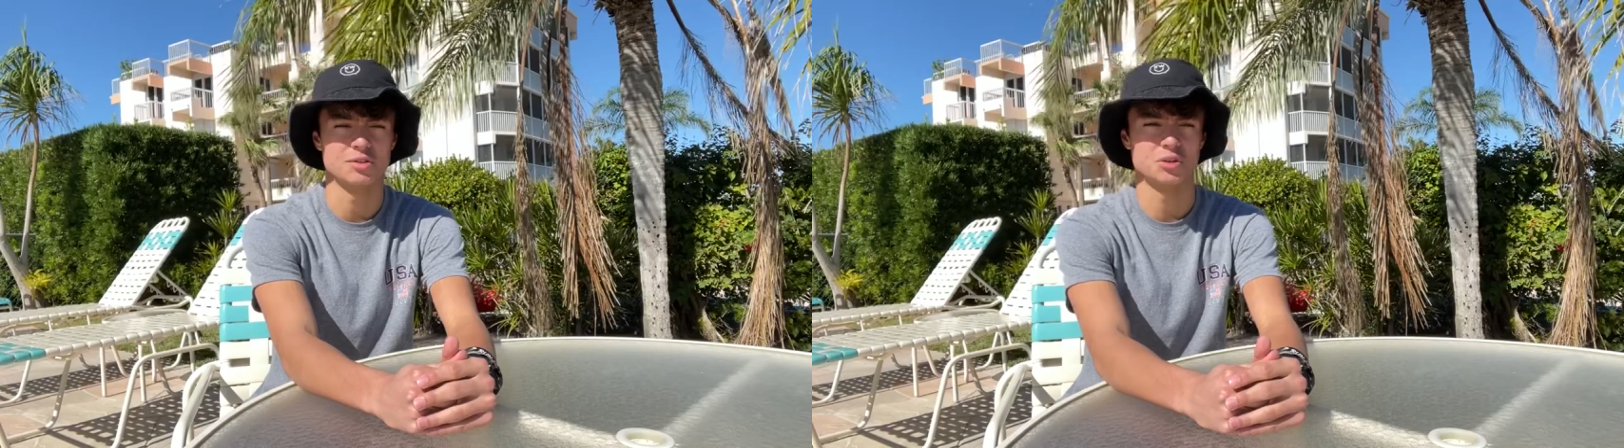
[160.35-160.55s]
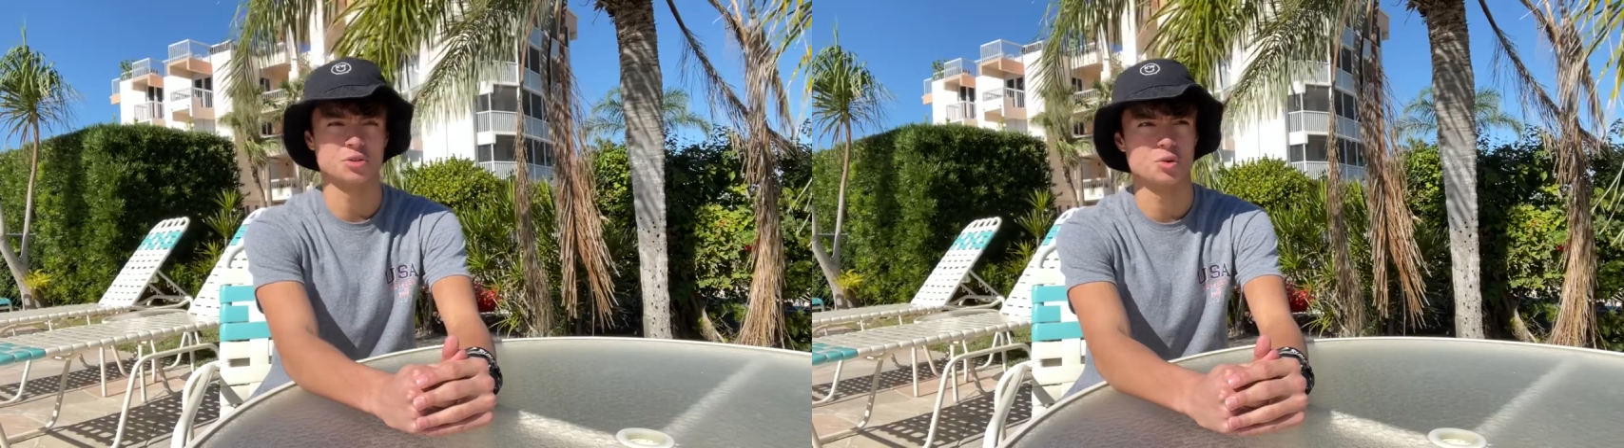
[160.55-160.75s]

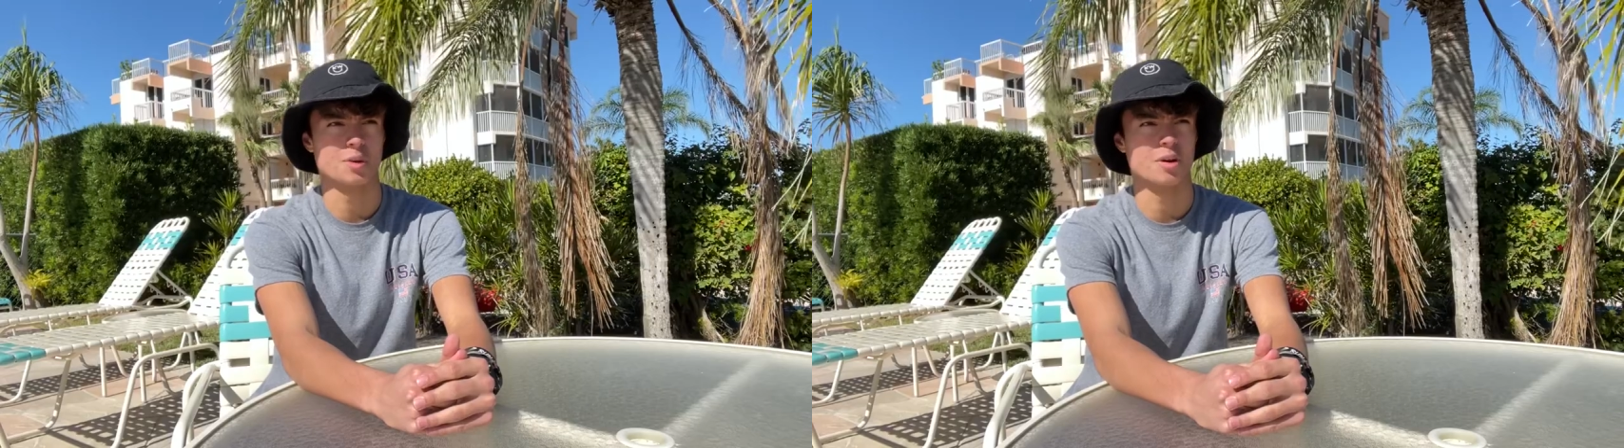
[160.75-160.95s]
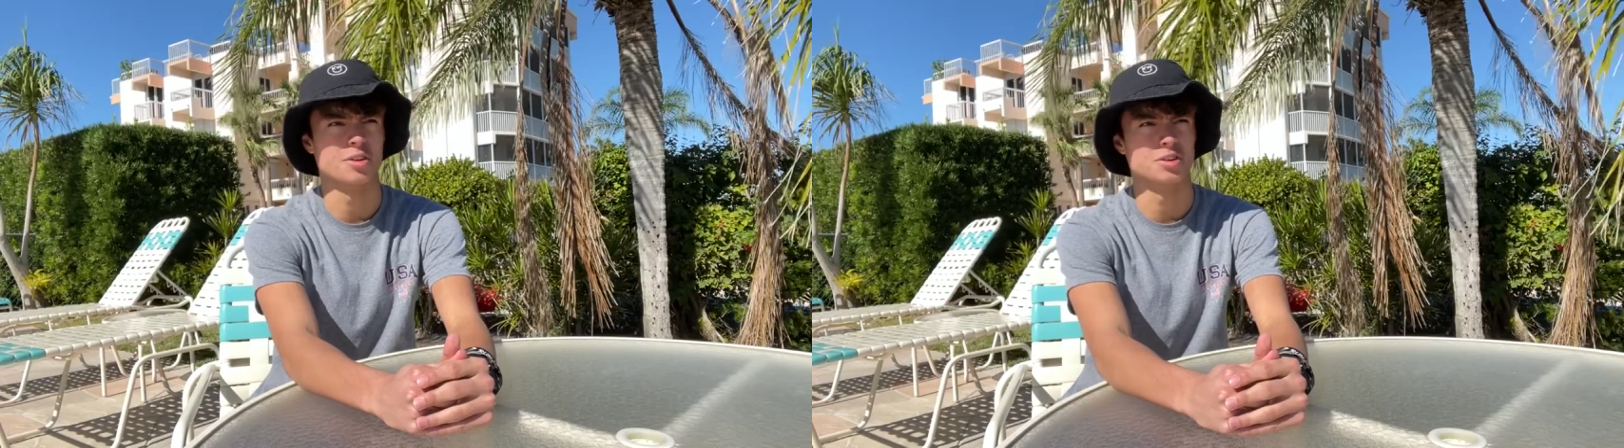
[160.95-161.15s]
so it's a
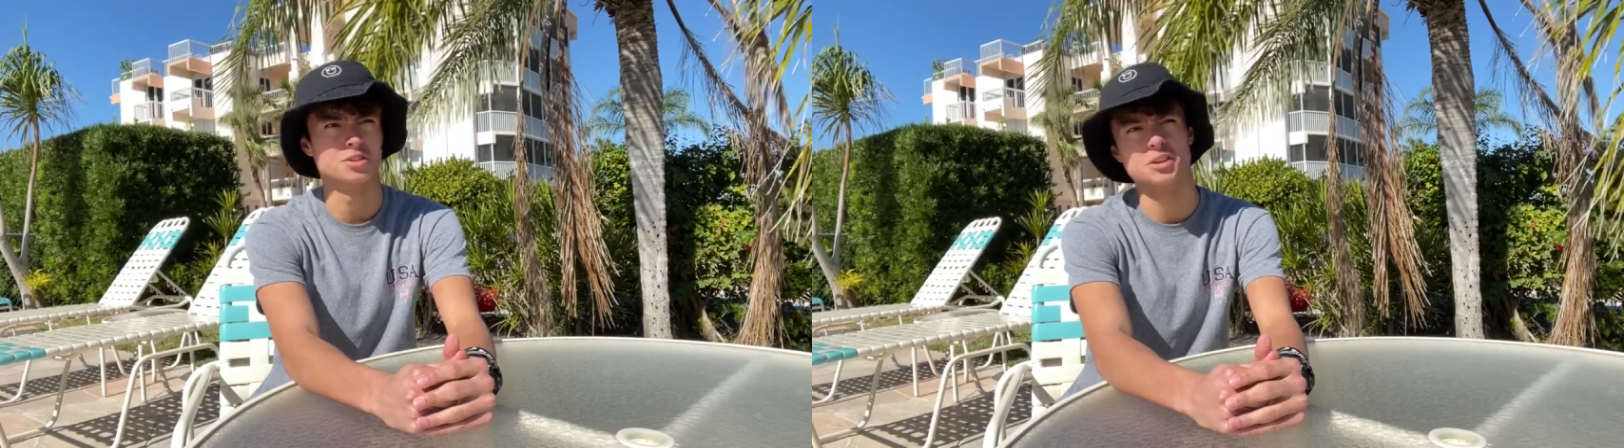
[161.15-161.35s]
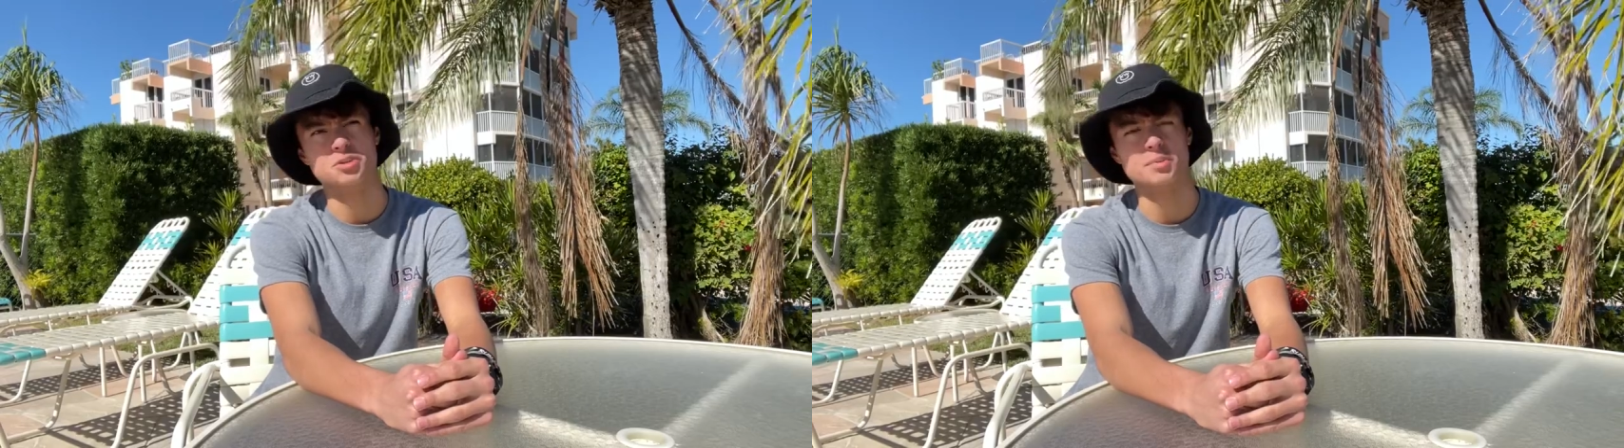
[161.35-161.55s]
little bit hard to
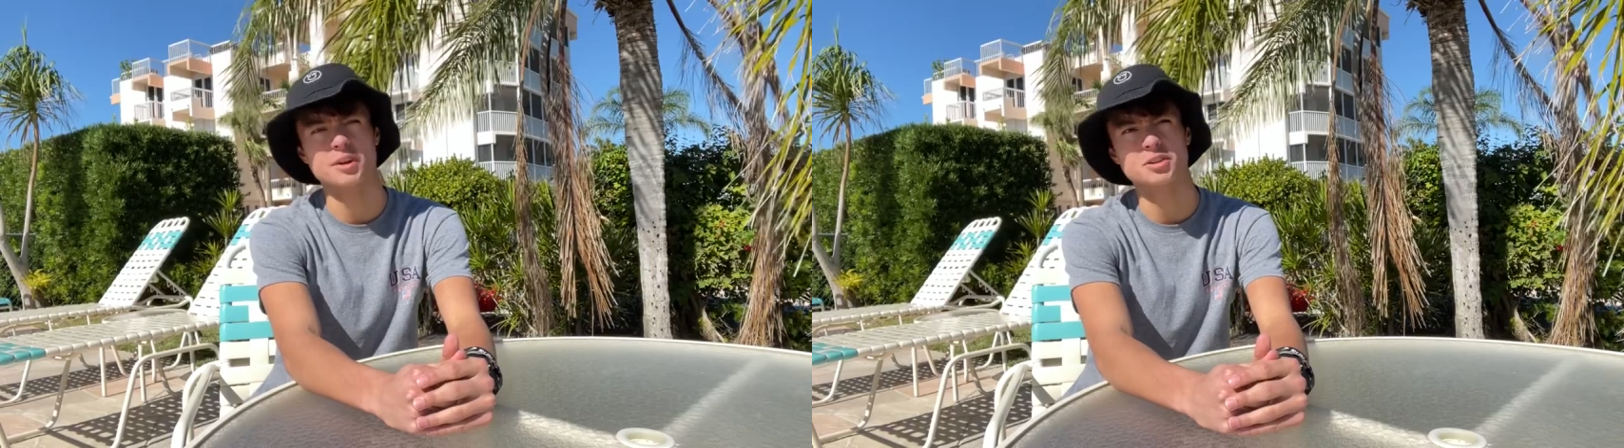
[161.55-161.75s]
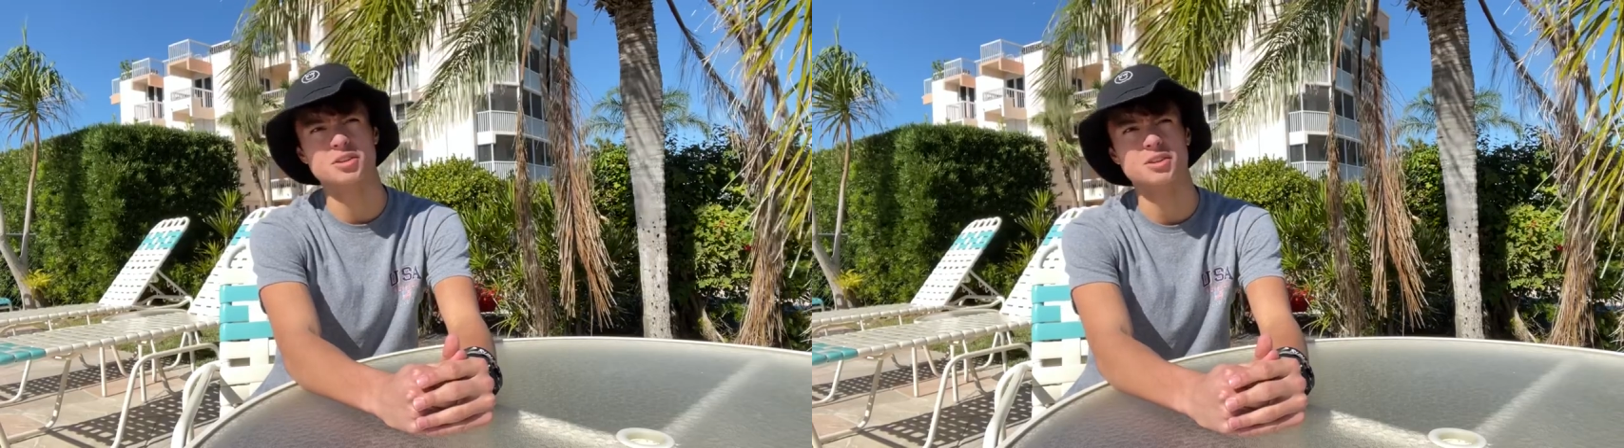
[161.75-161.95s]
change
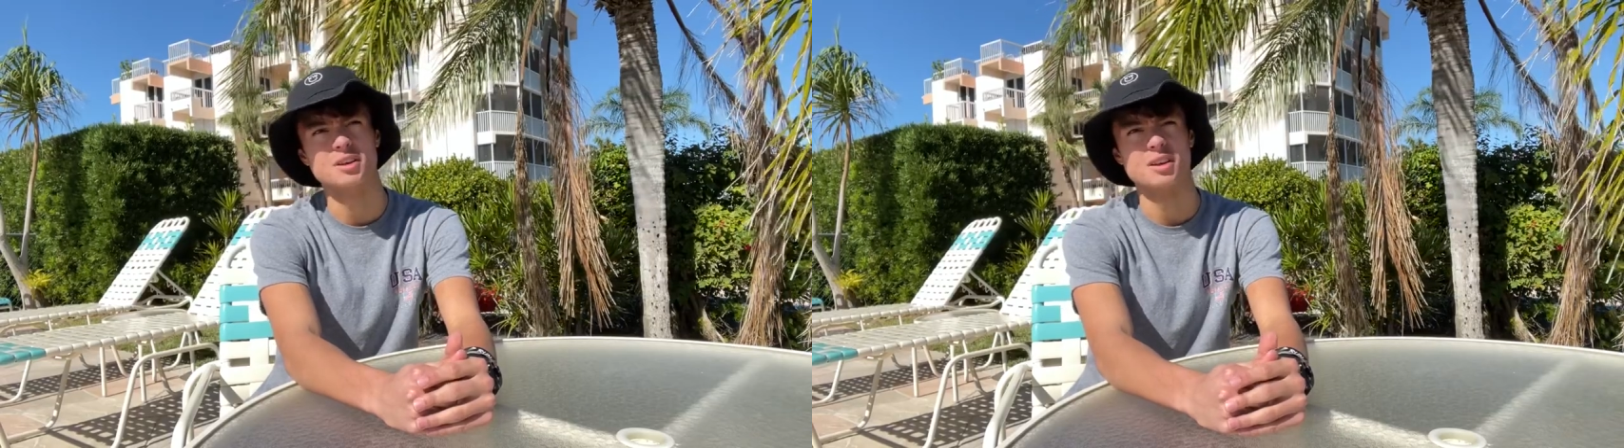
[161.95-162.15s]
pitch.